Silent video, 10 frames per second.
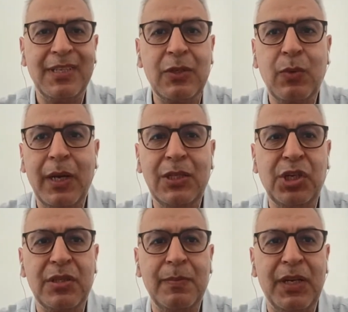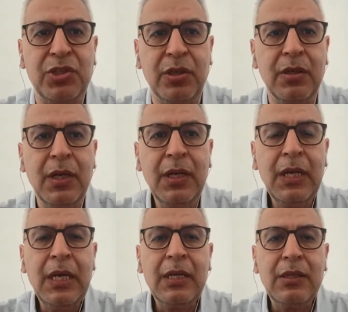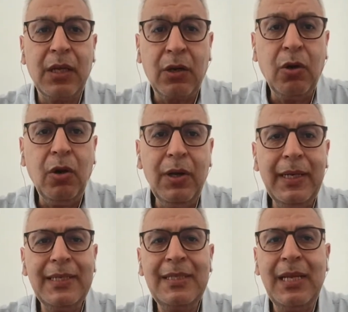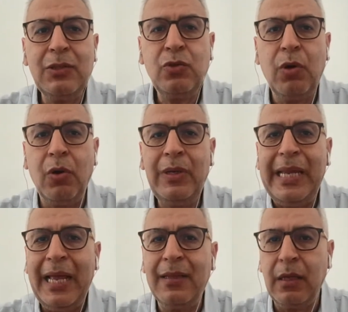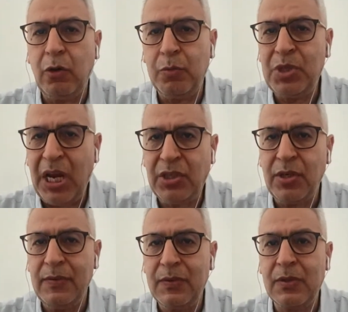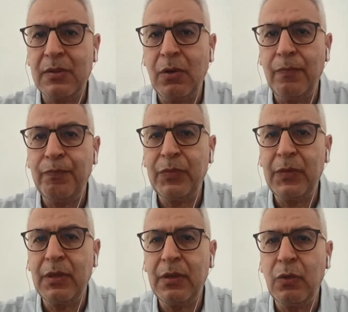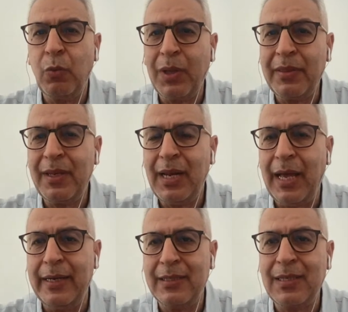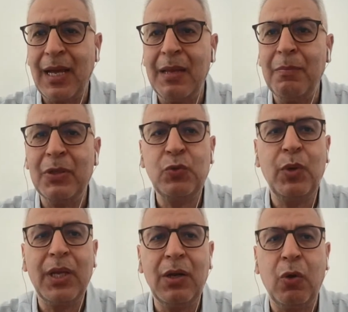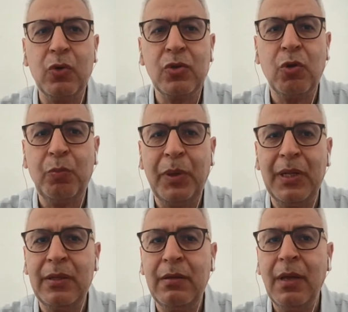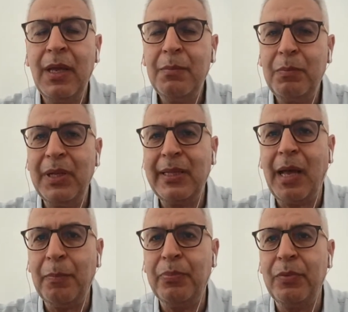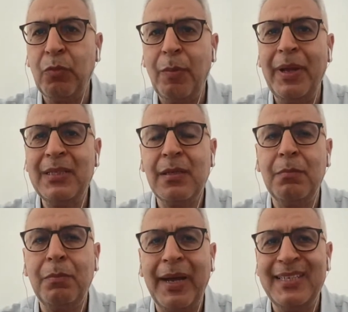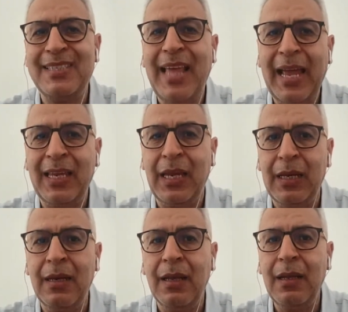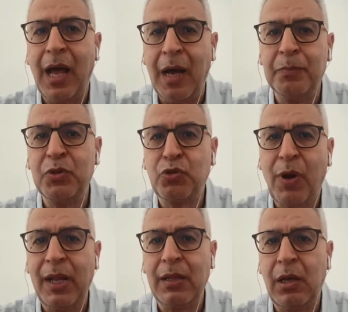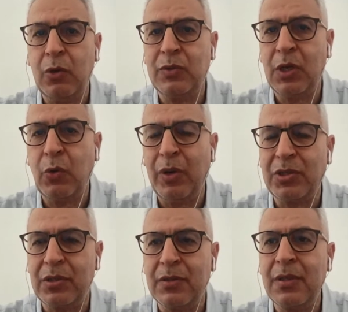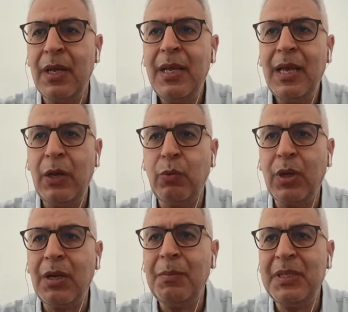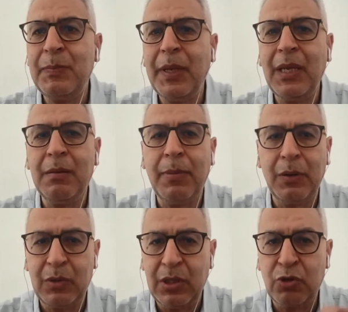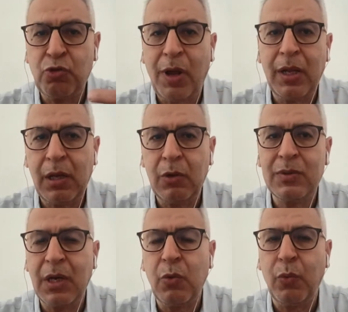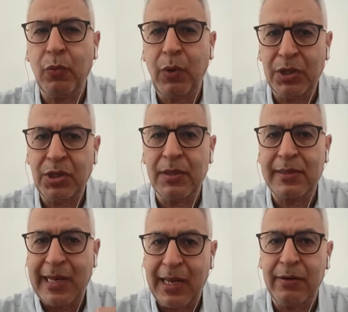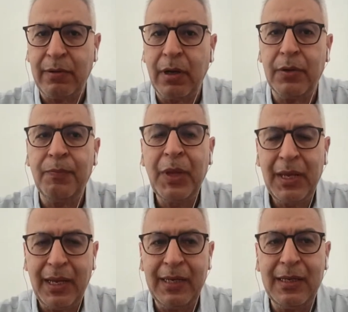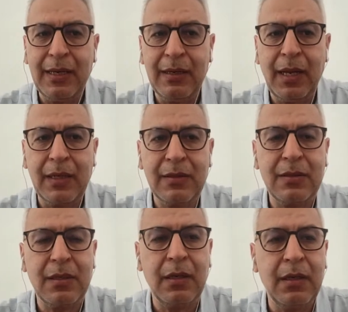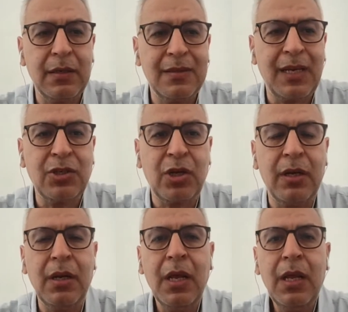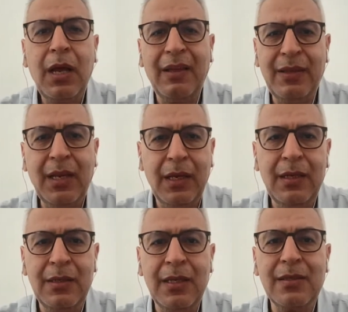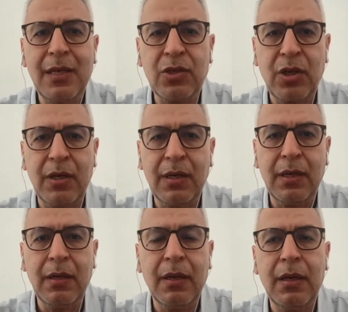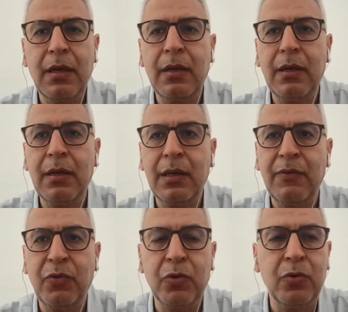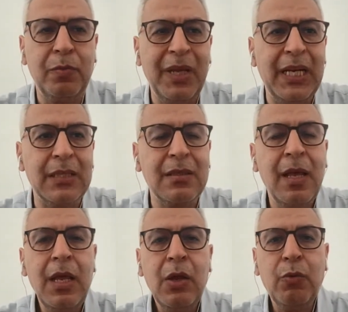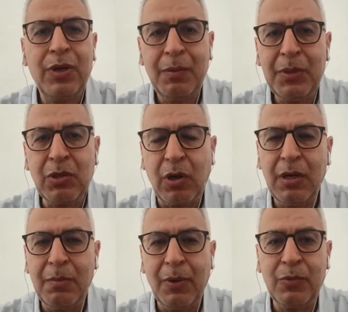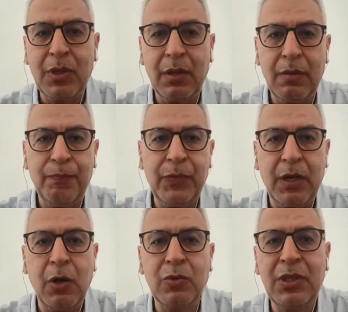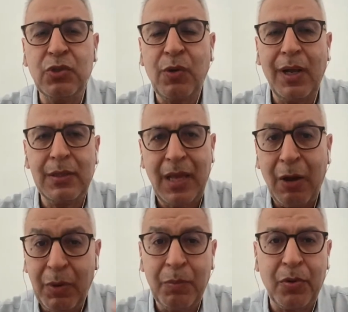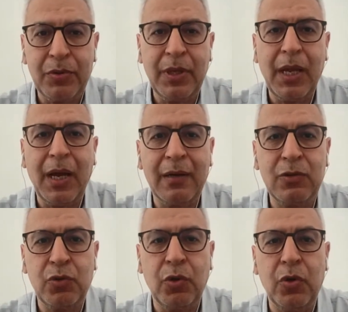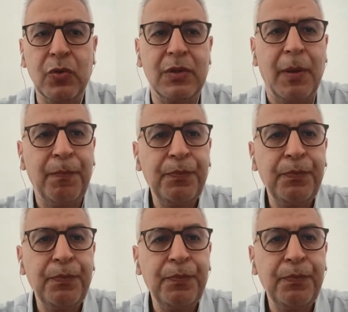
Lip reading: That's what I just mentioned. The goal is not to only handle objections one thing at a time, but we can also build up momentum by stacking up trial closing questions. And we're going to be speaking about the trial closing questions later on in the next session. I think in this session, in few minutes, we're going to be talking about the closing trials, how important they are to use them.